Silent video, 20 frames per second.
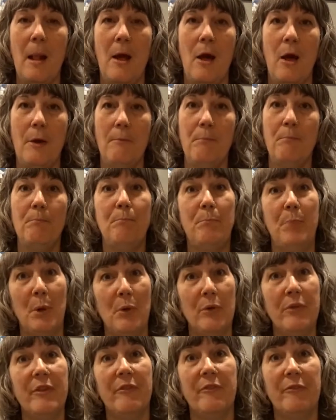on
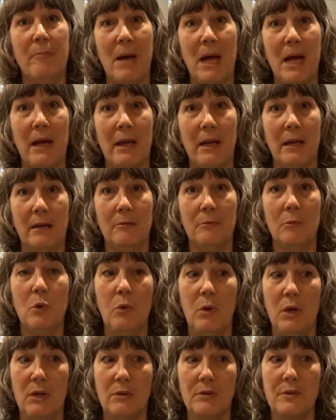both of my
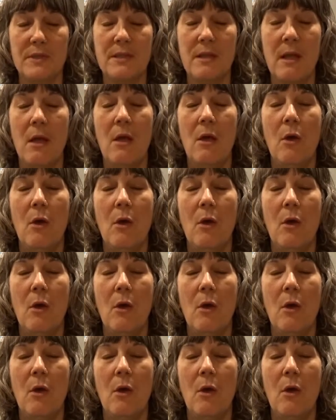quilts.